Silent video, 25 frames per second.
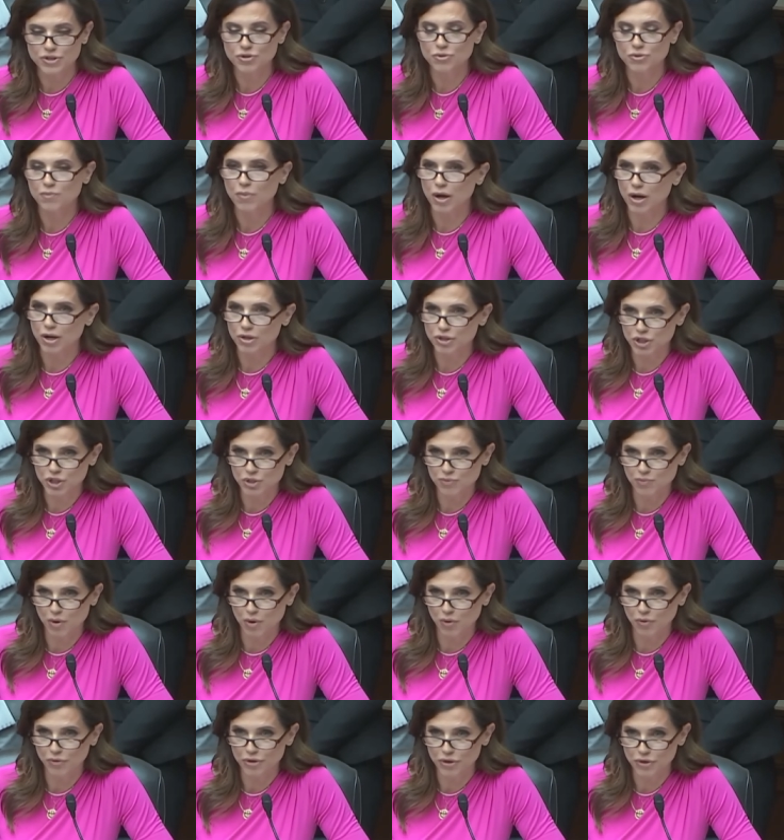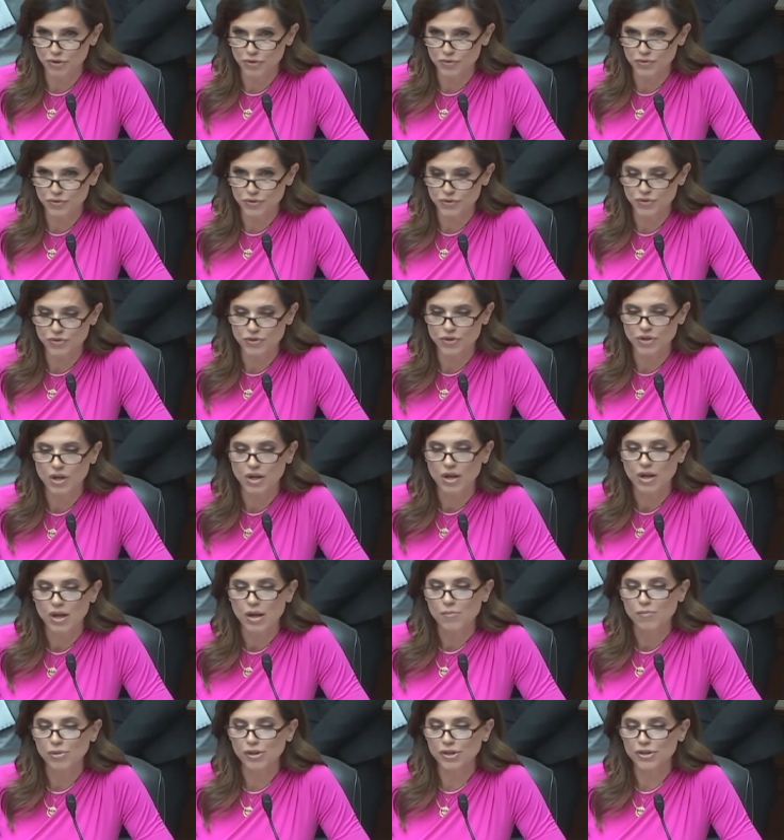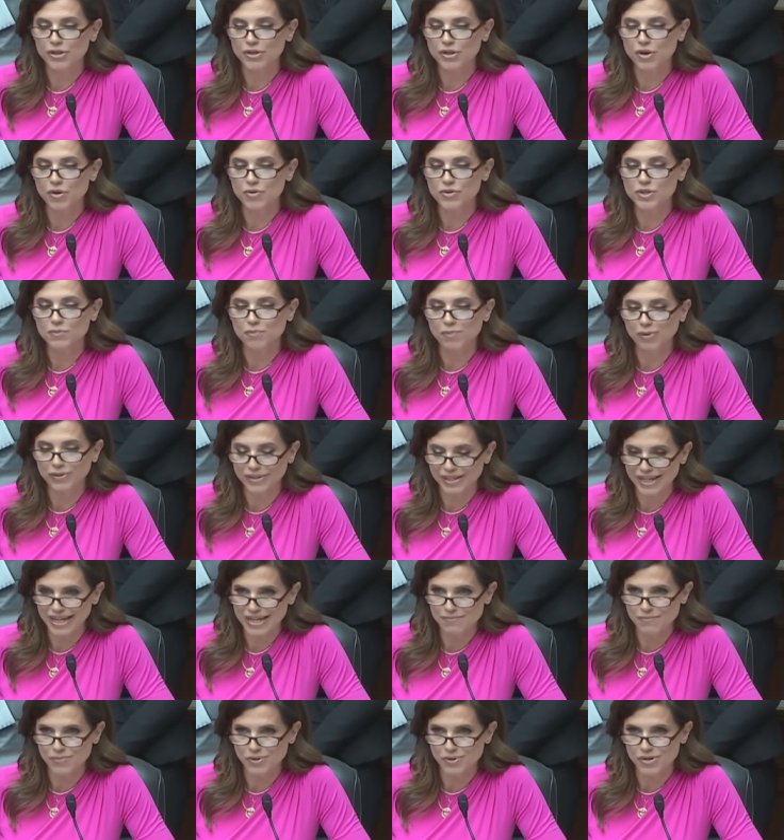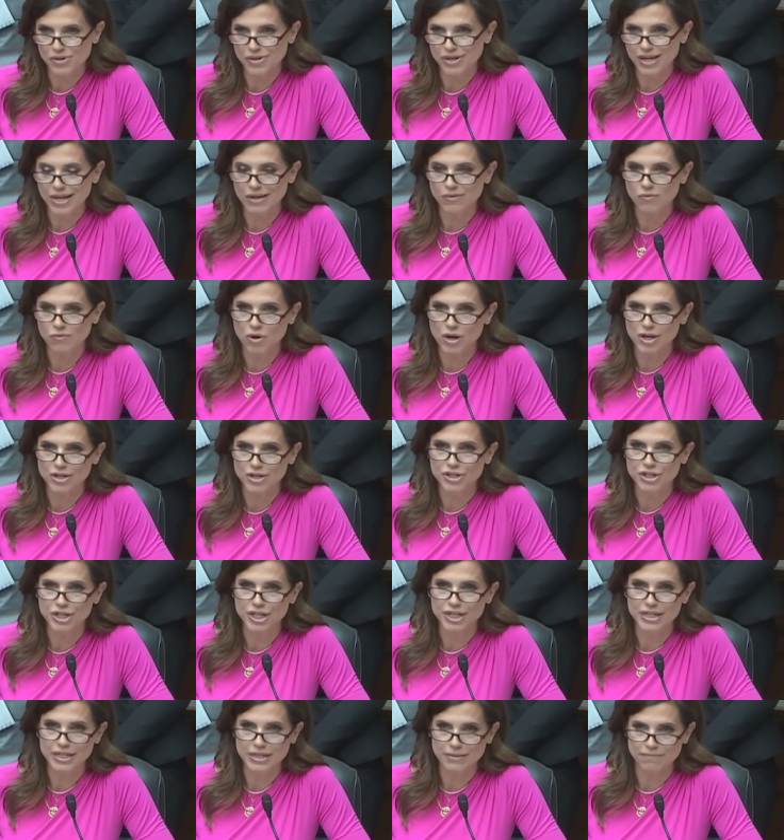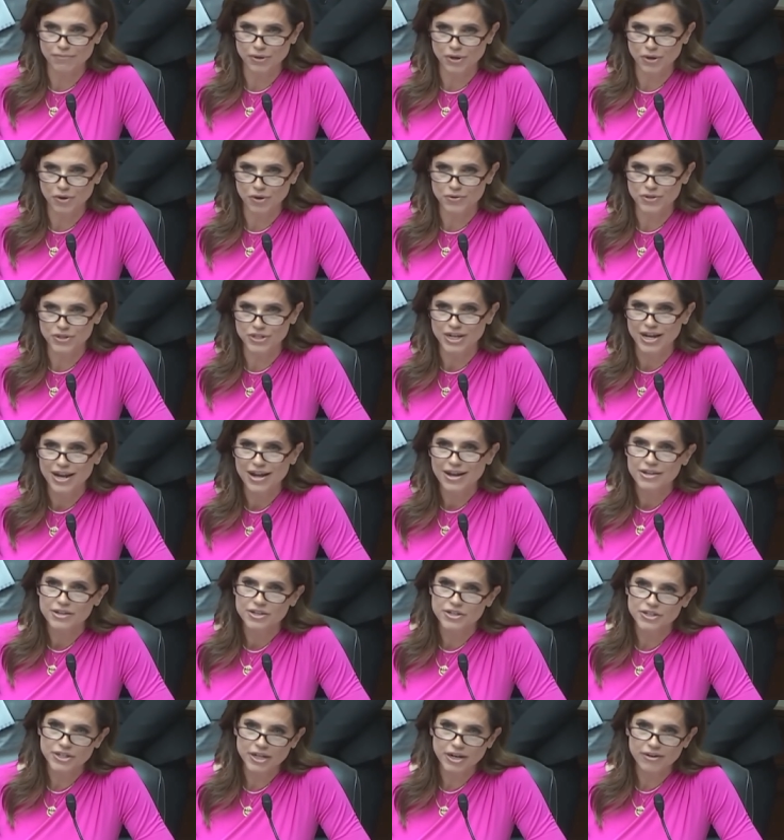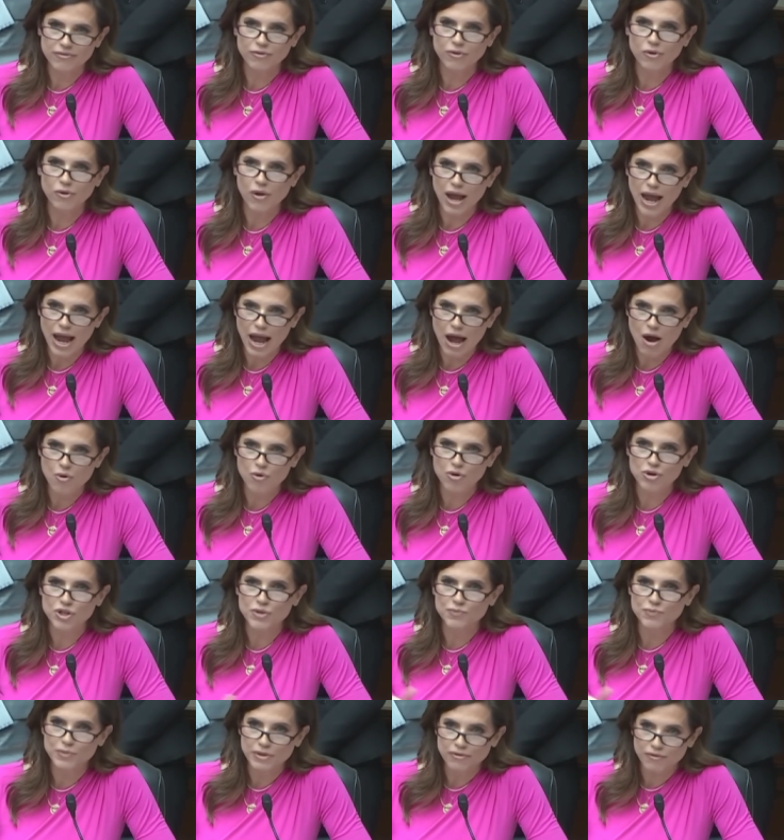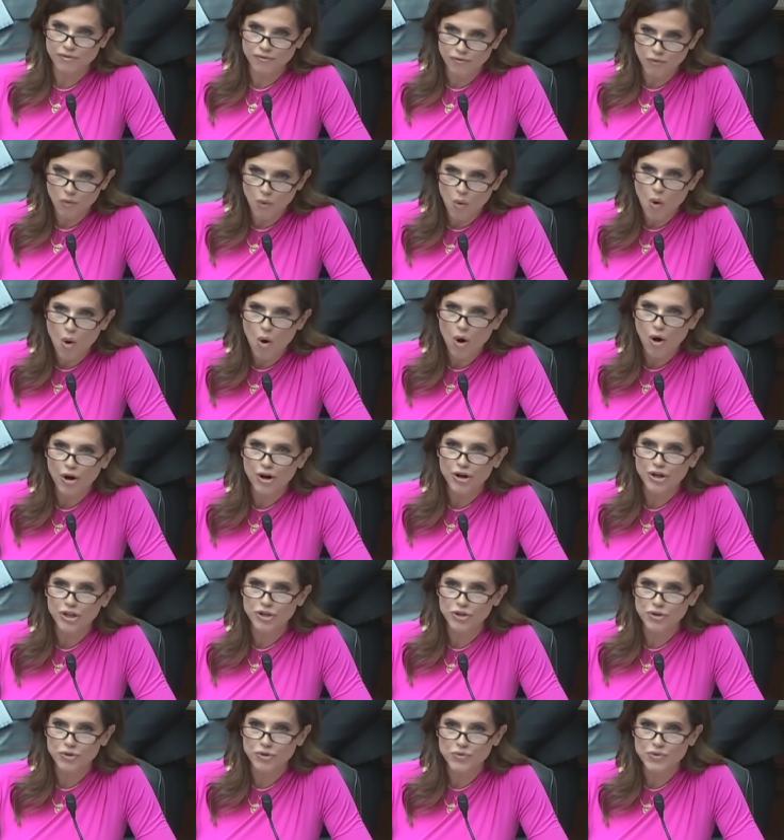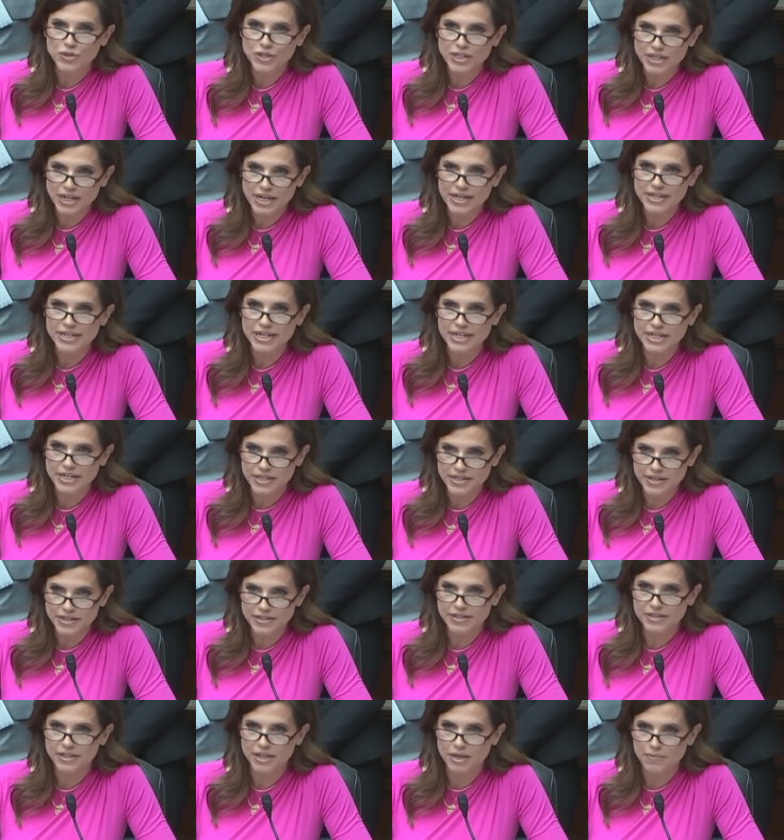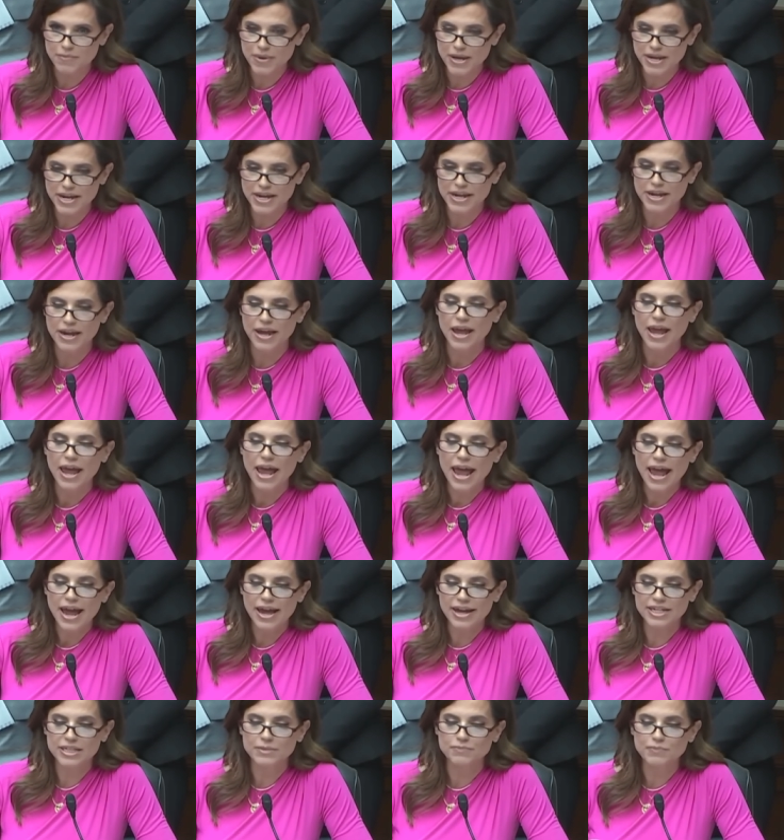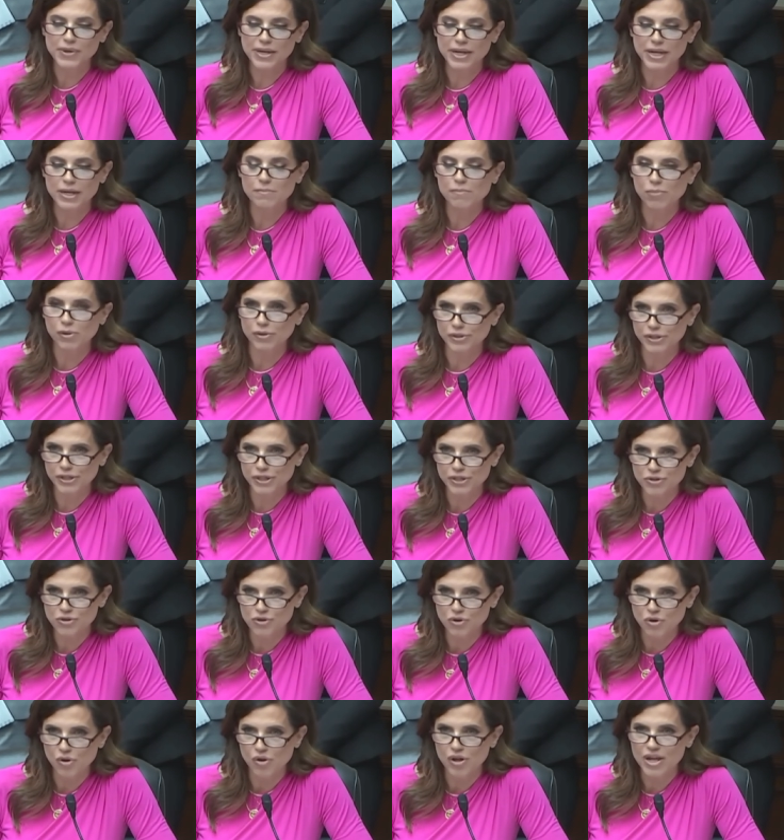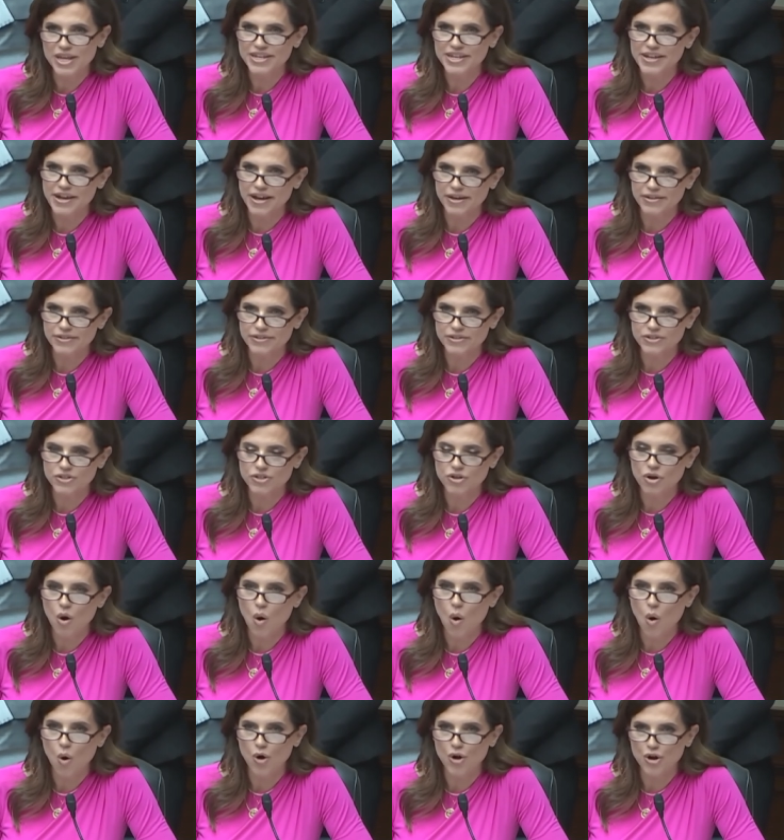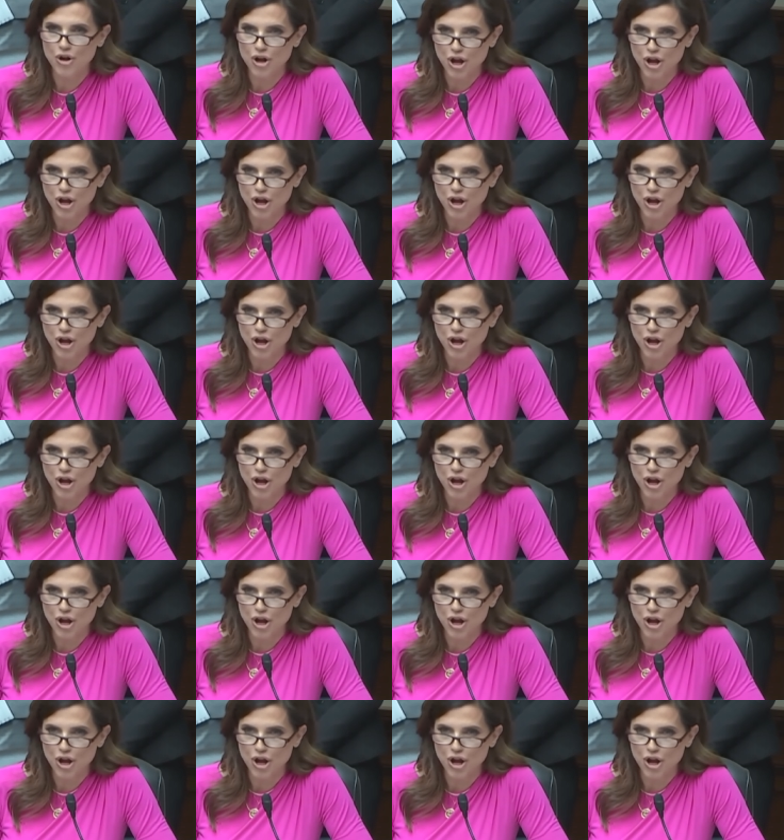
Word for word: to Punchbowl News, Politico's playbook, and Washington Post several hours before you sent it to this committee as being political? Yes or